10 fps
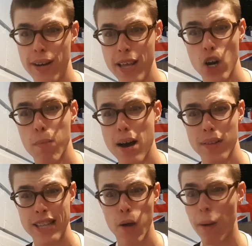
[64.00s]
video
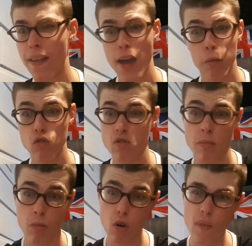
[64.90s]
about that where they were
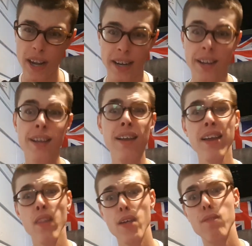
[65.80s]
removing
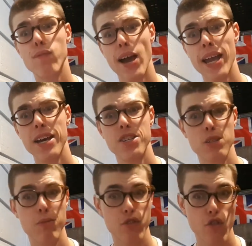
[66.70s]
the fake
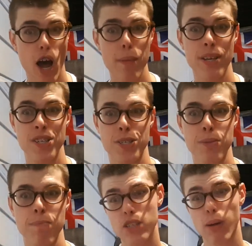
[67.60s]
subscribers.
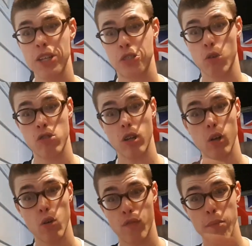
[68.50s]
That's why it took so
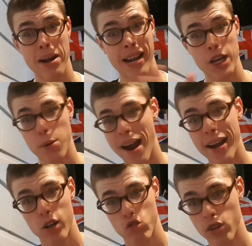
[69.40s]
long for me to get to
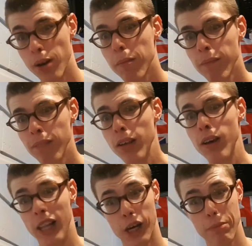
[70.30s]
800.
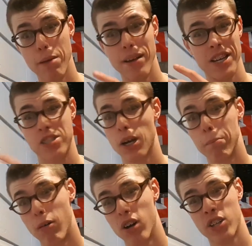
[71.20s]
Like me being
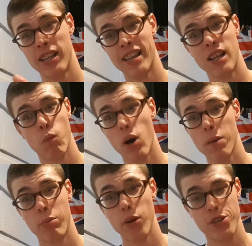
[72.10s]
subbotted like
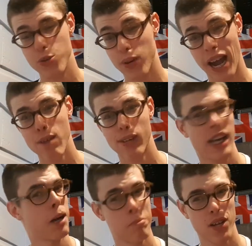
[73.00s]
1.2k for
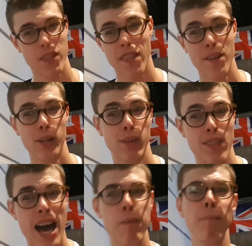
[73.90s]
like a month and all of
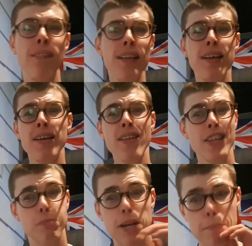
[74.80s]
that.
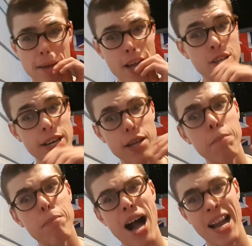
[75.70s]
It's been a major
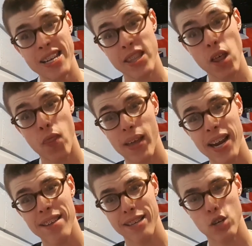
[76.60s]
impact, and the
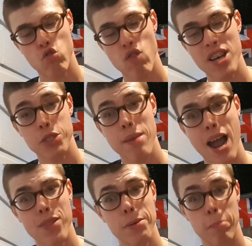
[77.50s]
thing that stressed me
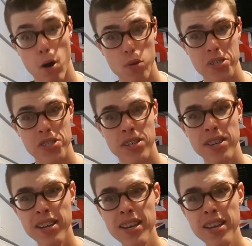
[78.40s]
out the most